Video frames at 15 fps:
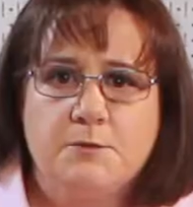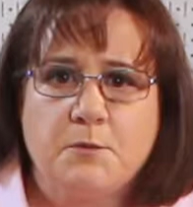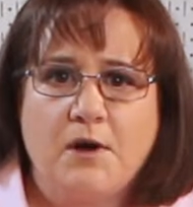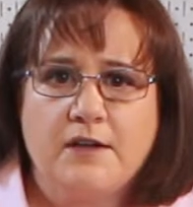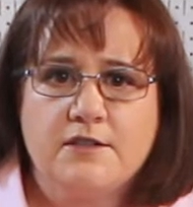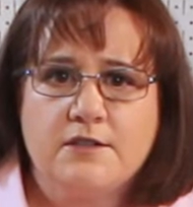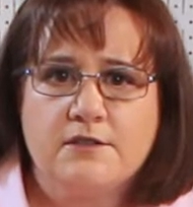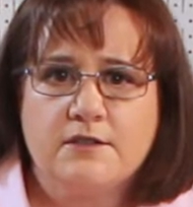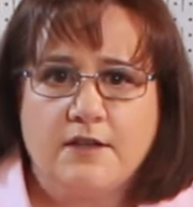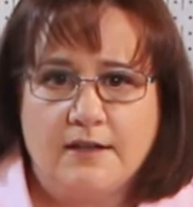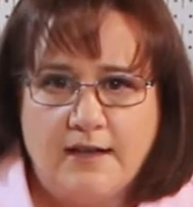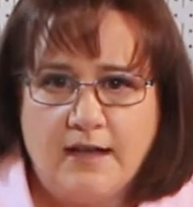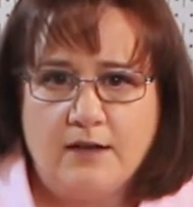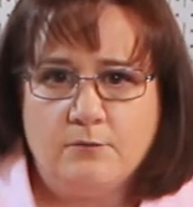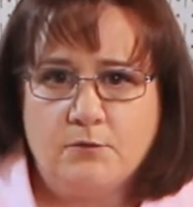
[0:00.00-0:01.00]
prices,
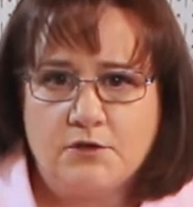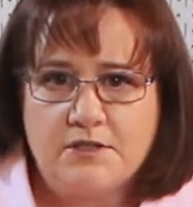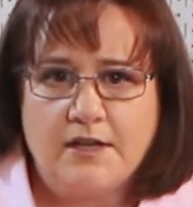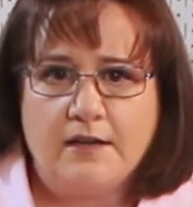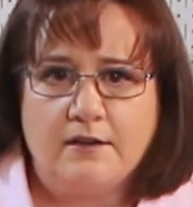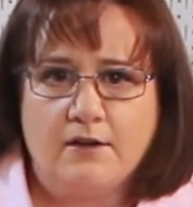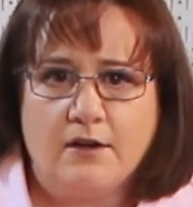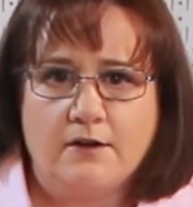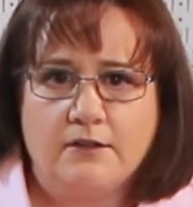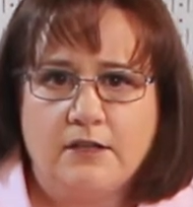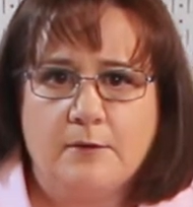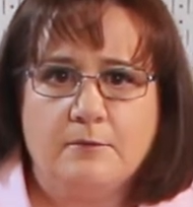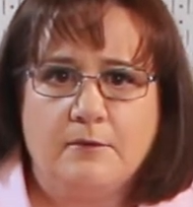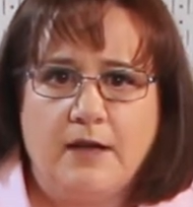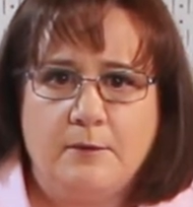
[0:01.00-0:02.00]
again, were taken
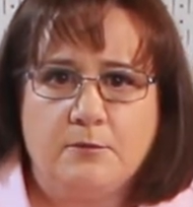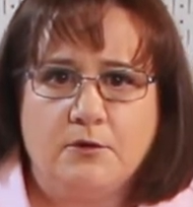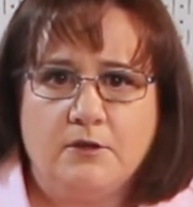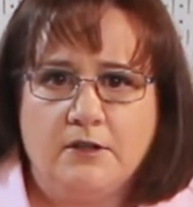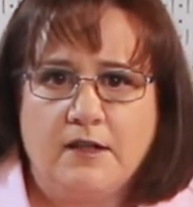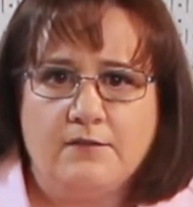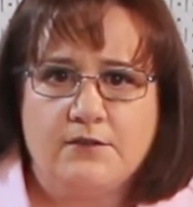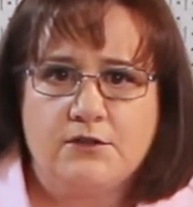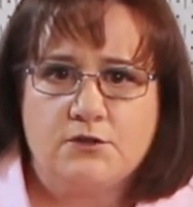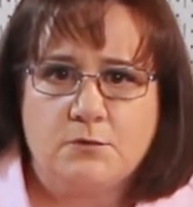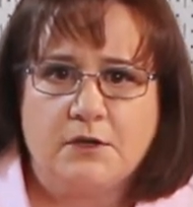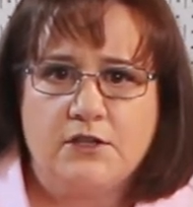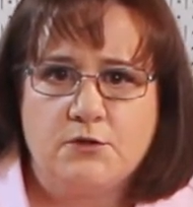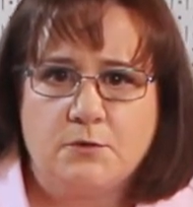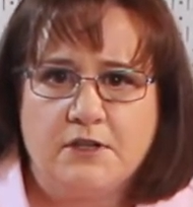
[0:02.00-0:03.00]
on April 11th,
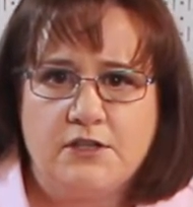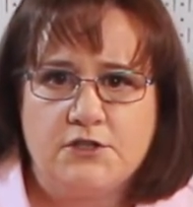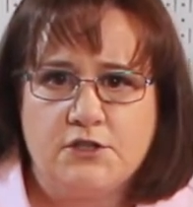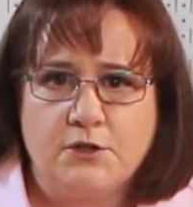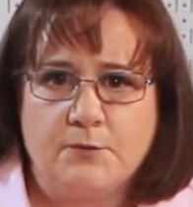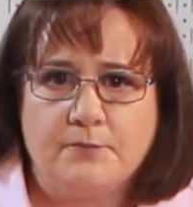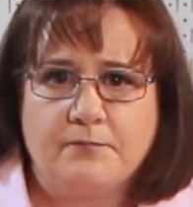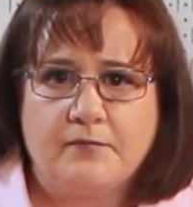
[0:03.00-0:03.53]
2022.